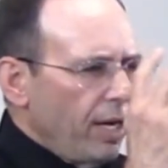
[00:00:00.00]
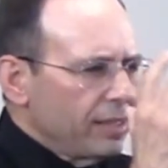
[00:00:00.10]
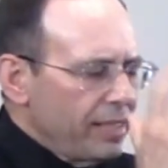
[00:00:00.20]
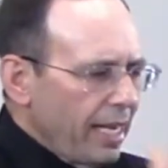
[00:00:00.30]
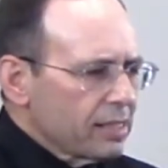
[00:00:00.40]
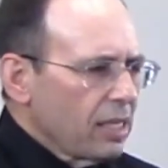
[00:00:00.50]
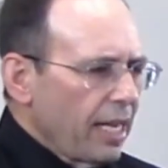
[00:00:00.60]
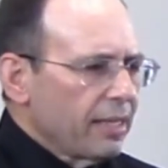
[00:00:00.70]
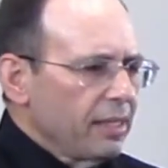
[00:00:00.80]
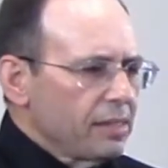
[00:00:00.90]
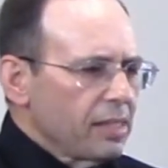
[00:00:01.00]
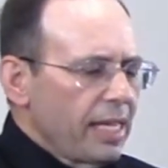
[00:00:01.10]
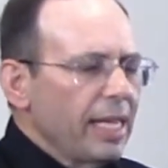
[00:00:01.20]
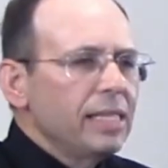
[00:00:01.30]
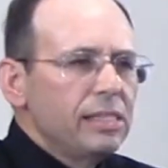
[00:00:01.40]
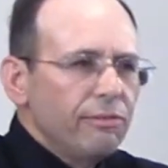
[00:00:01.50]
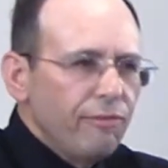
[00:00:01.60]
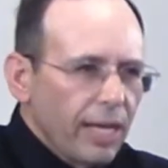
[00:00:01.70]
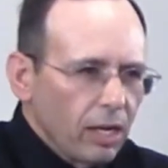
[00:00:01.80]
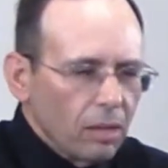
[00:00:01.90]
text like this and then
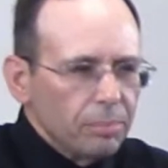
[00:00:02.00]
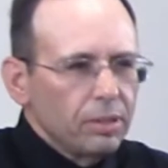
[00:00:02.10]
develop